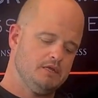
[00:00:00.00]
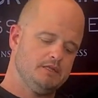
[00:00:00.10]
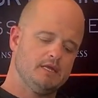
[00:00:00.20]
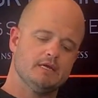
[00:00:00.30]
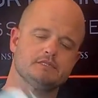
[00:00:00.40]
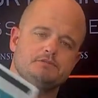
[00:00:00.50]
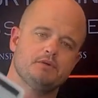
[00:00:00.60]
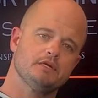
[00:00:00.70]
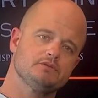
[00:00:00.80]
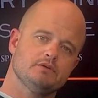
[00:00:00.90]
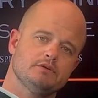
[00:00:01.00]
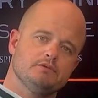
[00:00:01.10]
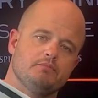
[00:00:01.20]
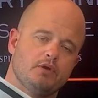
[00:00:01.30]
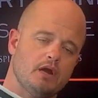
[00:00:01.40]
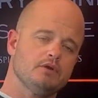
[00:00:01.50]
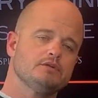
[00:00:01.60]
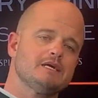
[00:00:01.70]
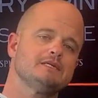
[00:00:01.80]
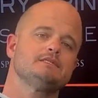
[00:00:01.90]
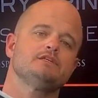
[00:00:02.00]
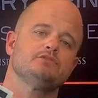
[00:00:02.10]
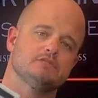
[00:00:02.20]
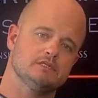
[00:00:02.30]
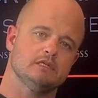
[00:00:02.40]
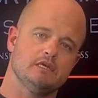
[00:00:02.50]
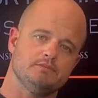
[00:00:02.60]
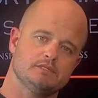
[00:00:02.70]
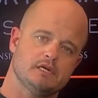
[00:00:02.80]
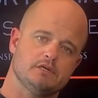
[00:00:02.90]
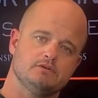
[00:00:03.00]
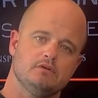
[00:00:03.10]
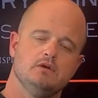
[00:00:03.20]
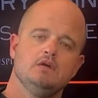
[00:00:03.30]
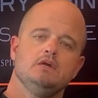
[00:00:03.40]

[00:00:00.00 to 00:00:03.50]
The next is prioritizing your sleep schedule.